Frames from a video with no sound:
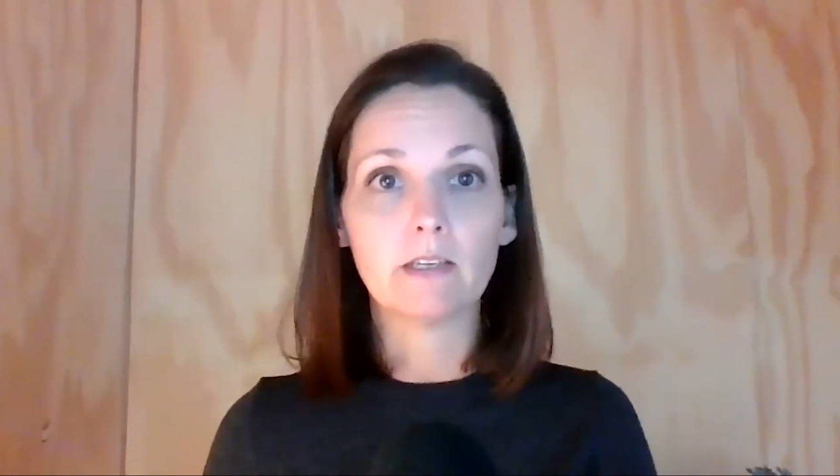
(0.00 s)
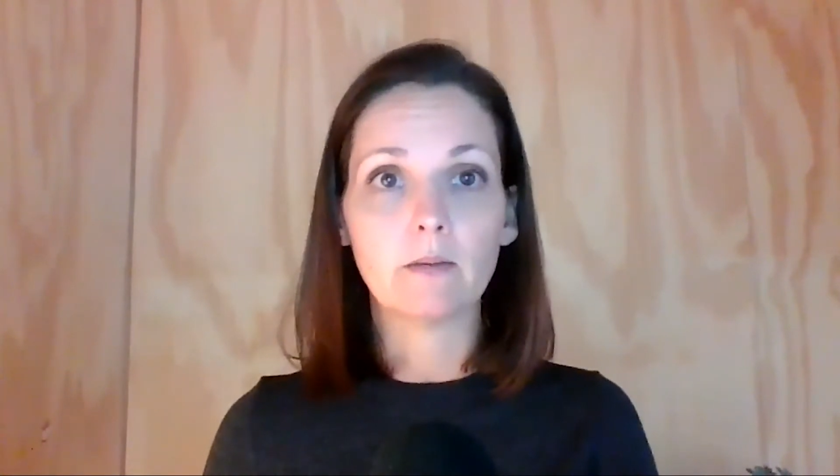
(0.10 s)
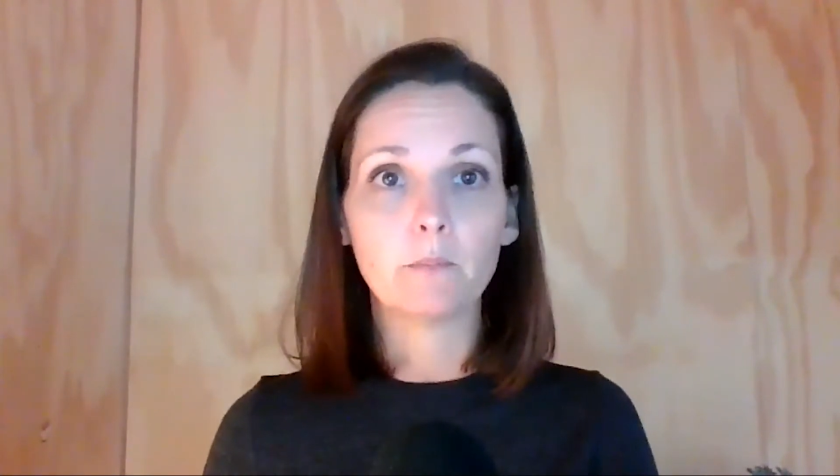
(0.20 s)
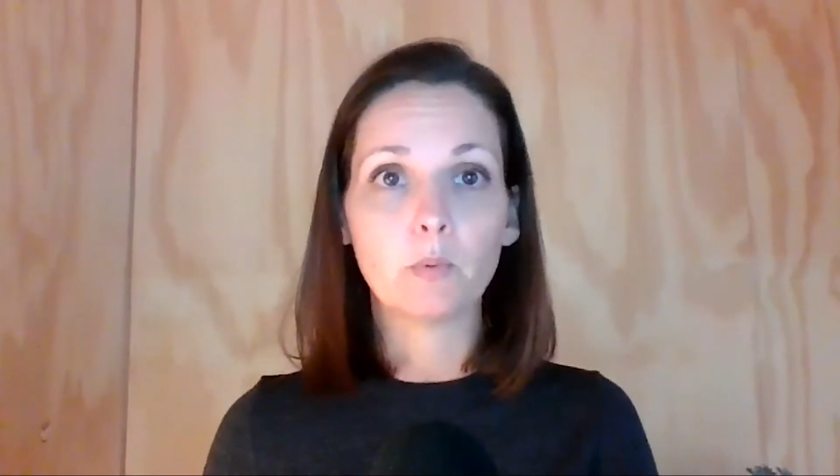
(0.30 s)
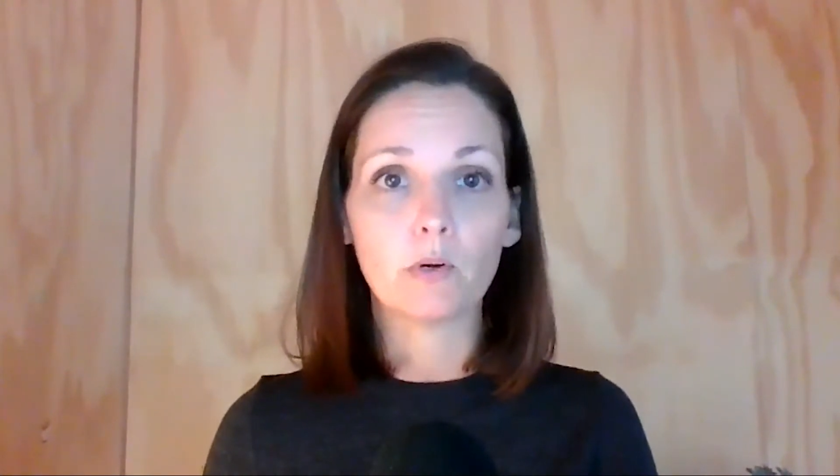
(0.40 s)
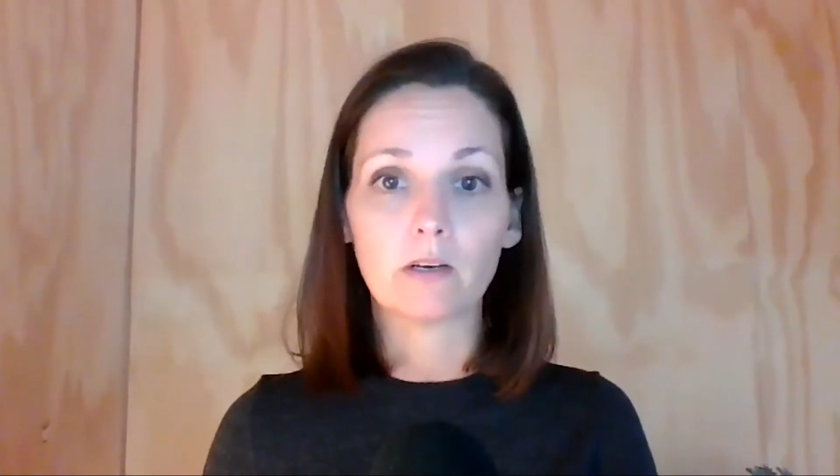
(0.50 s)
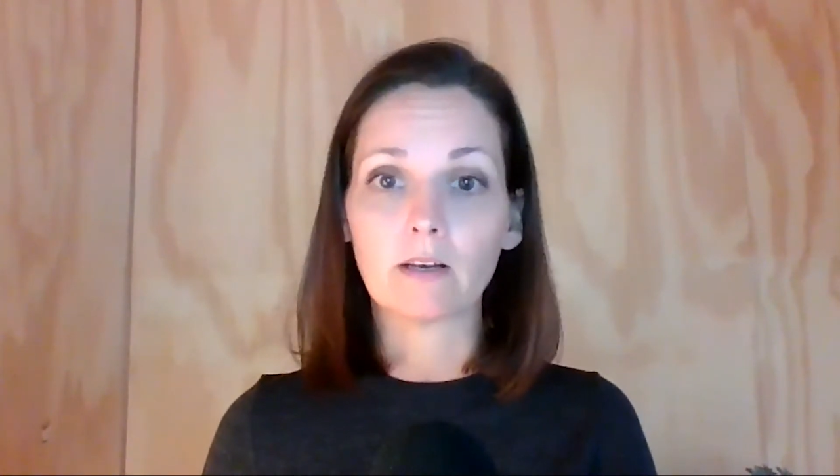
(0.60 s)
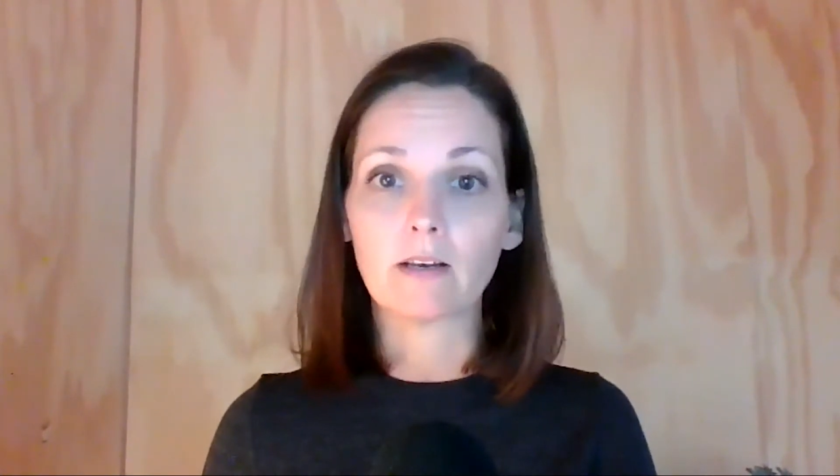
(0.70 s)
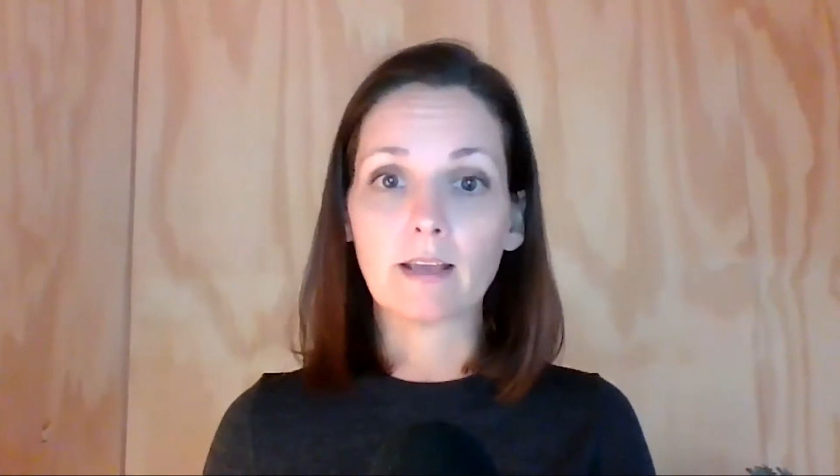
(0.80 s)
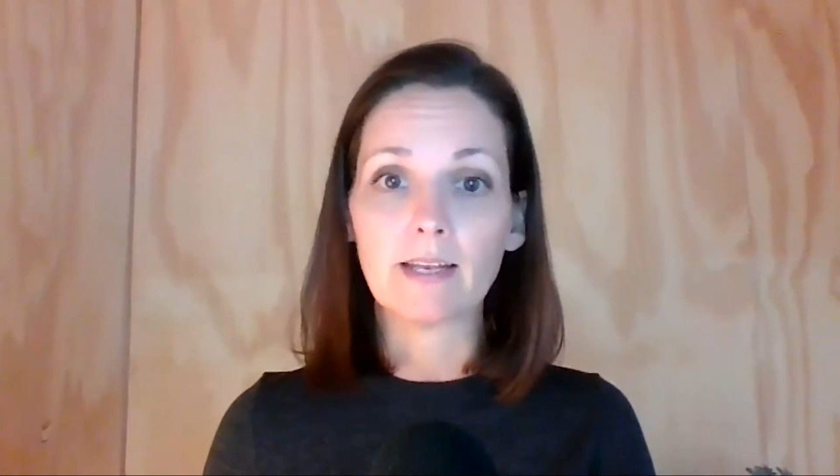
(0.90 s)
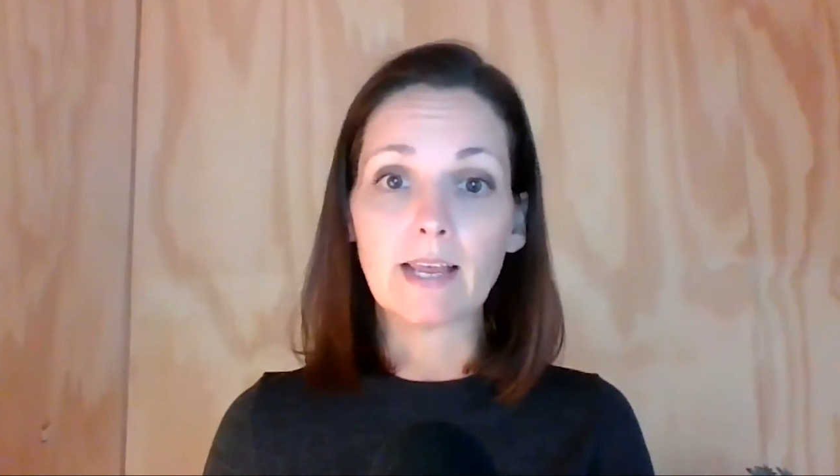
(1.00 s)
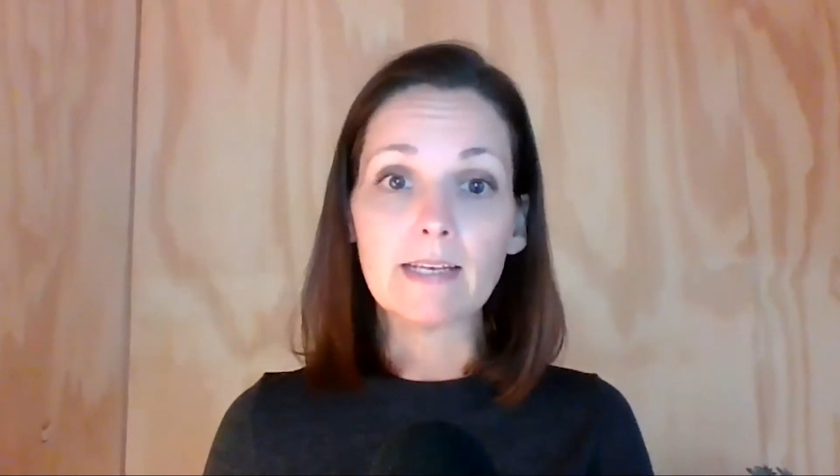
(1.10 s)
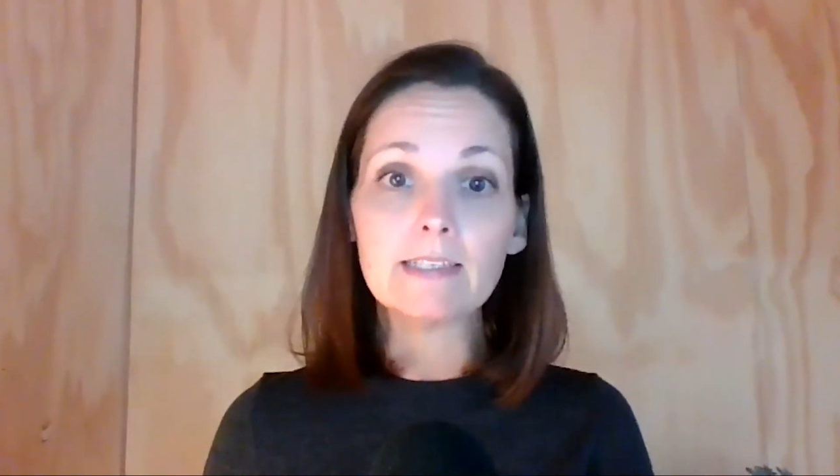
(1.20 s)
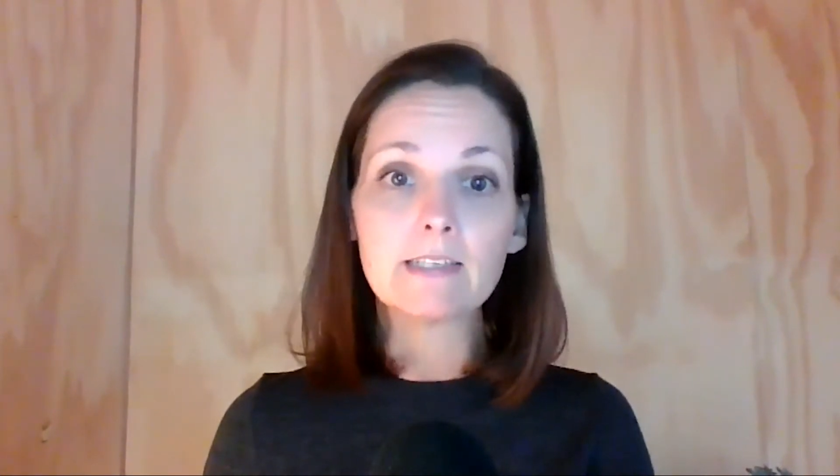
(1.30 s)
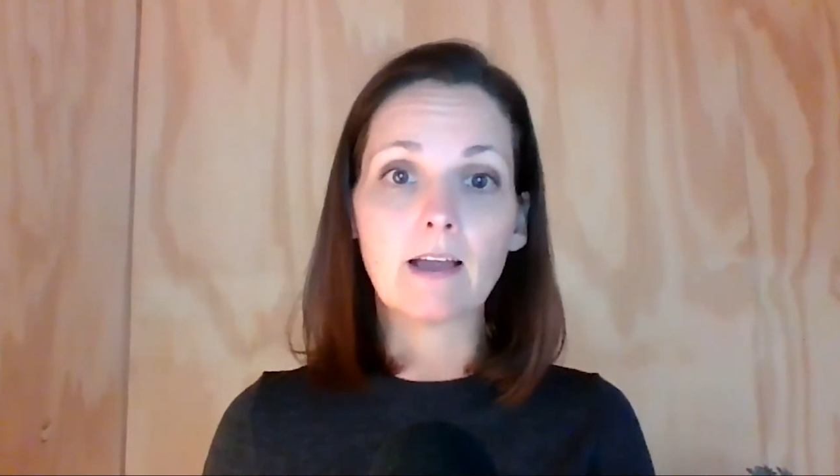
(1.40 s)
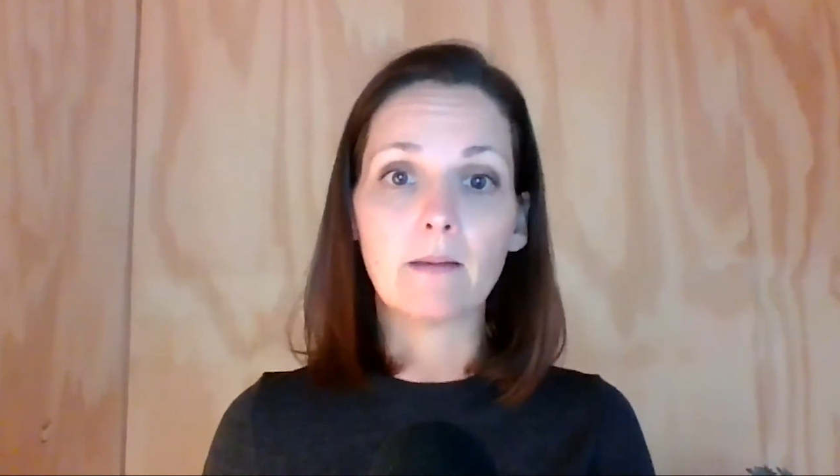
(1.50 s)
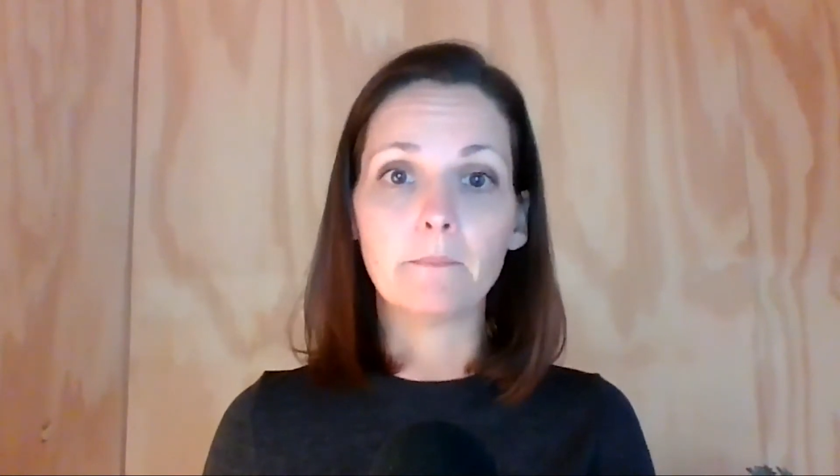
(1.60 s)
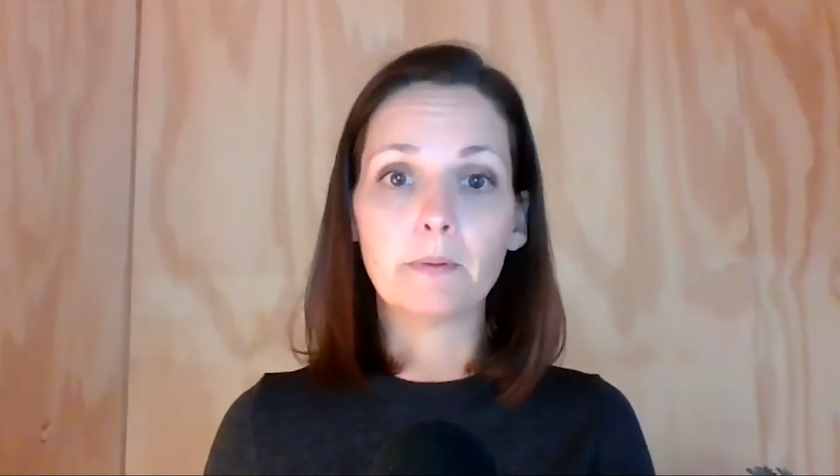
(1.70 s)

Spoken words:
important at any time,